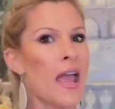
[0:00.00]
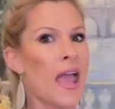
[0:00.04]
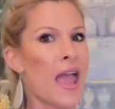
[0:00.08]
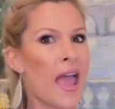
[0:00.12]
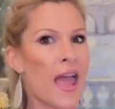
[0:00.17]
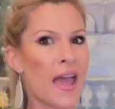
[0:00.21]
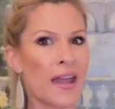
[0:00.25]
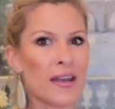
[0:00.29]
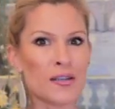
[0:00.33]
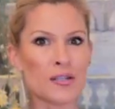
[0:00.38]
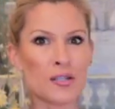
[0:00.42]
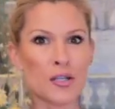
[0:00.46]

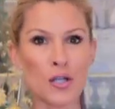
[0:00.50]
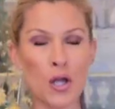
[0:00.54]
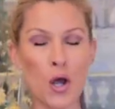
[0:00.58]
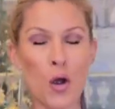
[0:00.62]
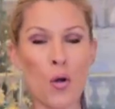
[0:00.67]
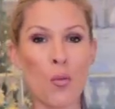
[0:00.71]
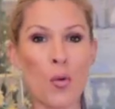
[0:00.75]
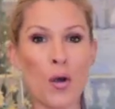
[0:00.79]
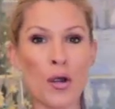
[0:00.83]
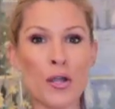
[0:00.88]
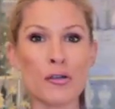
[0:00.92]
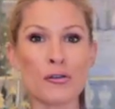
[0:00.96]
and to know
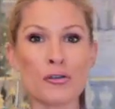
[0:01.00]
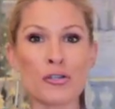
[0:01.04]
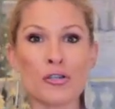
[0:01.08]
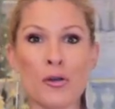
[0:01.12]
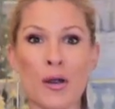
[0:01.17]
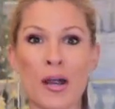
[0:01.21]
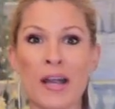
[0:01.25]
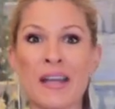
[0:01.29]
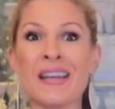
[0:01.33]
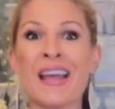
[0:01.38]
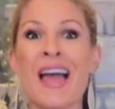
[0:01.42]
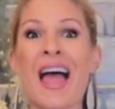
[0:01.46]
what you're
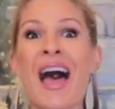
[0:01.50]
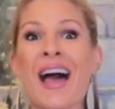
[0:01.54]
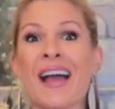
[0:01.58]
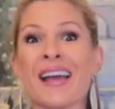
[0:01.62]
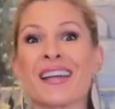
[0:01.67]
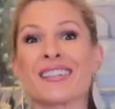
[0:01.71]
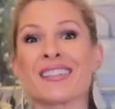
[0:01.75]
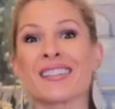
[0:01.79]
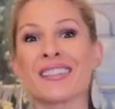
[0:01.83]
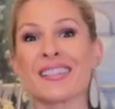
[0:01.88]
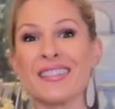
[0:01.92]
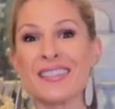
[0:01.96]
trying to
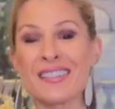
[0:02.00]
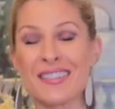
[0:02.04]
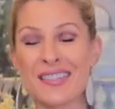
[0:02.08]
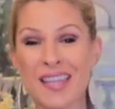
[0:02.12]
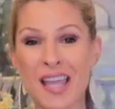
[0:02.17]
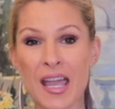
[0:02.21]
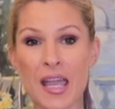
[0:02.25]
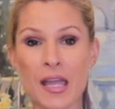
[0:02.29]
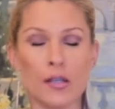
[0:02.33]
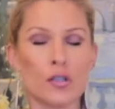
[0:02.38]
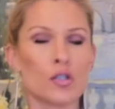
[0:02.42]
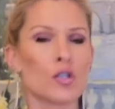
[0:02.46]
actually
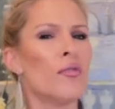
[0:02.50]
say.